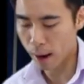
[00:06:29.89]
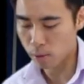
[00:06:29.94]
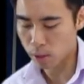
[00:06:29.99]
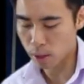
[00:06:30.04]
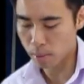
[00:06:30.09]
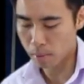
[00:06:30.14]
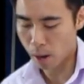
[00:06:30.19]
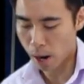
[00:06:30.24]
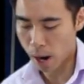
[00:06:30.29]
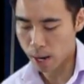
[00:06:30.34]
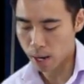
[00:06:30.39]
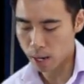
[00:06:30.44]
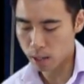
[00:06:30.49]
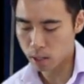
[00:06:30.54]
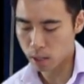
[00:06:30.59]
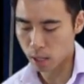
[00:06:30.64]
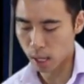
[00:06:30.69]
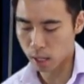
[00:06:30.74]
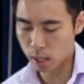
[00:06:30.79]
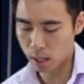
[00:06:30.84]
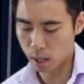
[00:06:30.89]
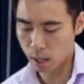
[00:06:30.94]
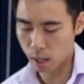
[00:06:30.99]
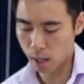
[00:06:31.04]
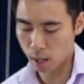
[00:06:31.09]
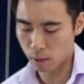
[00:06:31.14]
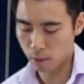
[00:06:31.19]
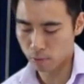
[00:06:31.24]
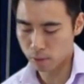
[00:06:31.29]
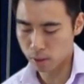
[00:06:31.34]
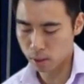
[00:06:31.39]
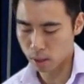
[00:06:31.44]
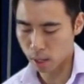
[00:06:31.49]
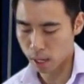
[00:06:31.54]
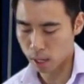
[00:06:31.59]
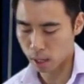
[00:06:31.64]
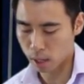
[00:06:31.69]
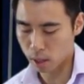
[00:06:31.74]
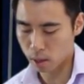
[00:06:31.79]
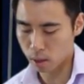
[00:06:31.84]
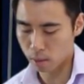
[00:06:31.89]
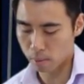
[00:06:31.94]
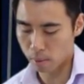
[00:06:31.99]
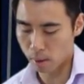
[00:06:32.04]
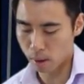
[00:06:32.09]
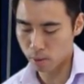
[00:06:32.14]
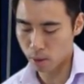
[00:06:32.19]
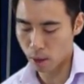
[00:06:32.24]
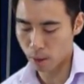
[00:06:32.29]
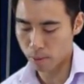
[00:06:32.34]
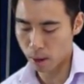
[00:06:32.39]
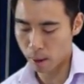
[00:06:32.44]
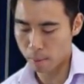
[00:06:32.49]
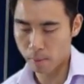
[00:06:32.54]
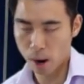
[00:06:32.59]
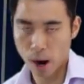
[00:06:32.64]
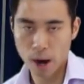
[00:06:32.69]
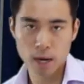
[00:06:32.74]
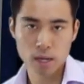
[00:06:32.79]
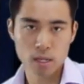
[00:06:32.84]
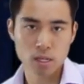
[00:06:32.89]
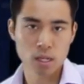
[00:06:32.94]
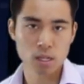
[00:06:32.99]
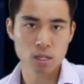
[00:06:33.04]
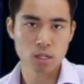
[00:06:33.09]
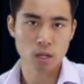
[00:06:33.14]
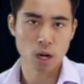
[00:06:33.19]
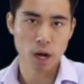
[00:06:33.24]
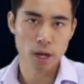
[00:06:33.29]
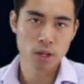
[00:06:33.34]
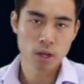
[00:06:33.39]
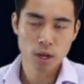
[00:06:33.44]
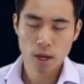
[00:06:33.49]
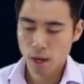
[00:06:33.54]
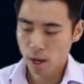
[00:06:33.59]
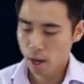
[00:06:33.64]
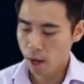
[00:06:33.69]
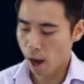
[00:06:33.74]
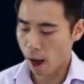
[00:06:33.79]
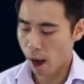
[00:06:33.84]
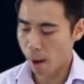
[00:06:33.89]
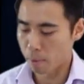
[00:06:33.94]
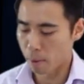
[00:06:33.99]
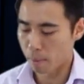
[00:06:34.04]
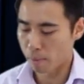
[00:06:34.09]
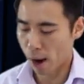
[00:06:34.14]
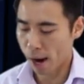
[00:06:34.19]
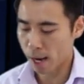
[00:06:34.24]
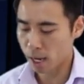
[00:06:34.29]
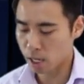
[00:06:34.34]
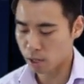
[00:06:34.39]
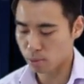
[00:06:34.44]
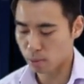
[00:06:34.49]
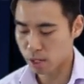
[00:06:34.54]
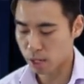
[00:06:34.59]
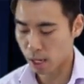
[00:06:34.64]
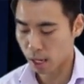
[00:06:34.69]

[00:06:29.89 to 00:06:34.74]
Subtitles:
if that was a minus, then obviously there'll be a minus inside the brackets.